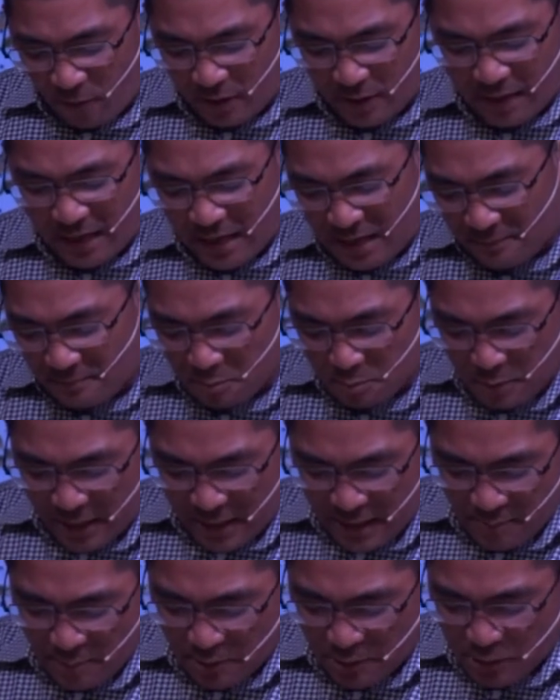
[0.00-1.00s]
and
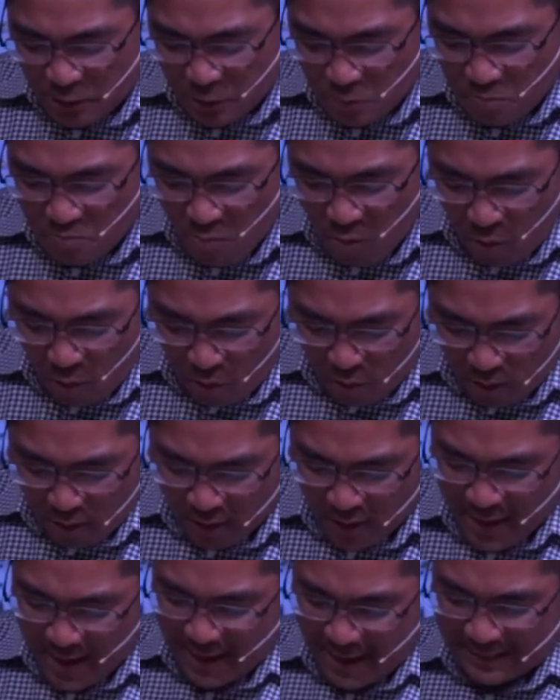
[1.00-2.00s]
able, to do more
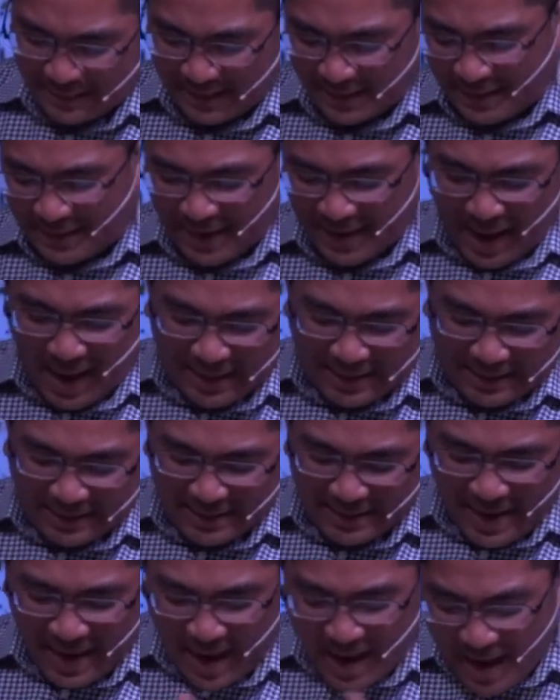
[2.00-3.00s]
than I
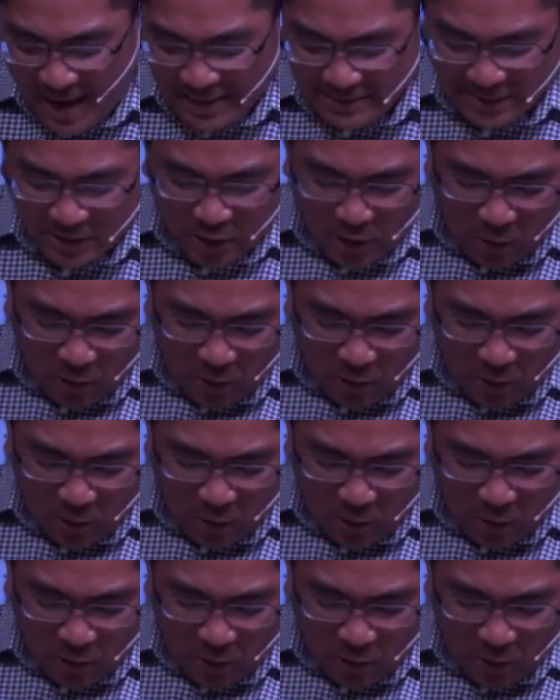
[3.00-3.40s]
can ask